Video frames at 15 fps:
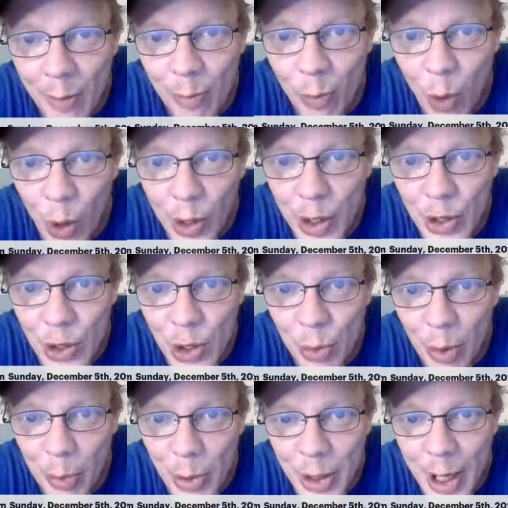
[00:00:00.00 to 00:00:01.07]
have more
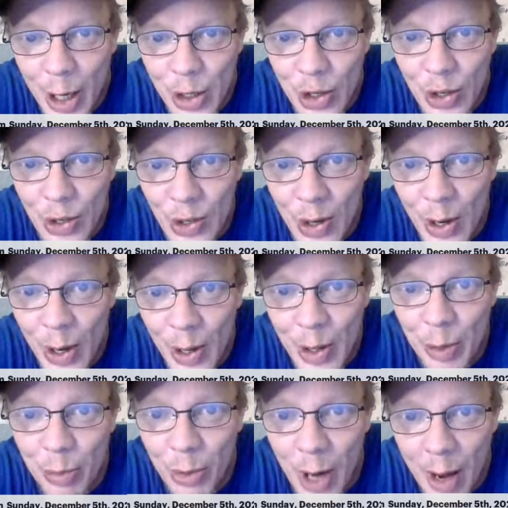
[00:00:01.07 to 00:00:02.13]
consumer protections
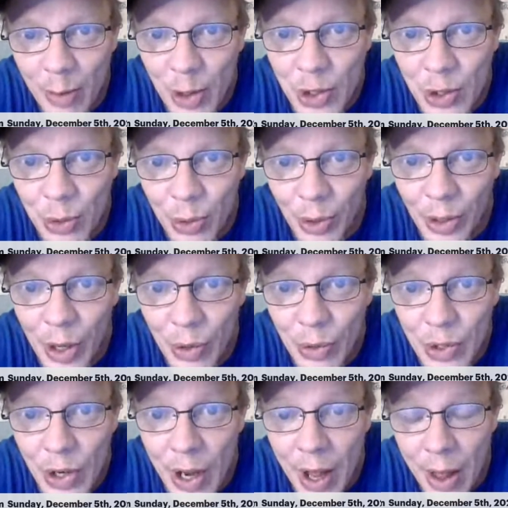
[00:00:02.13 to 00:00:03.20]
than private student
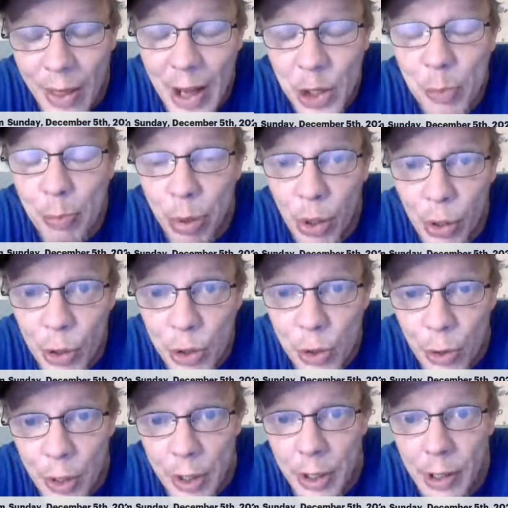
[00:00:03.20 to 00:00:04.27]
loans. That's
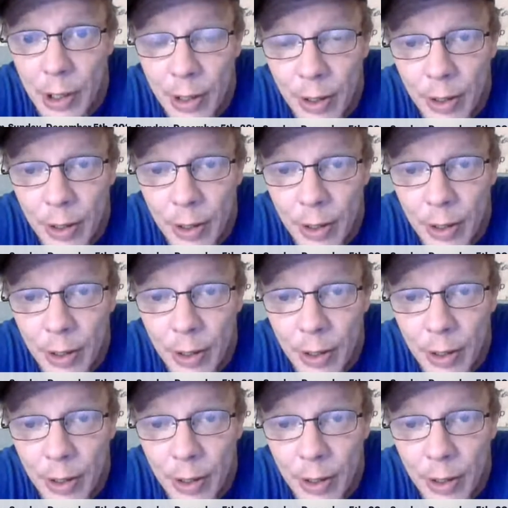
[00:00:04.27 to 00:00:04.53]
perjury.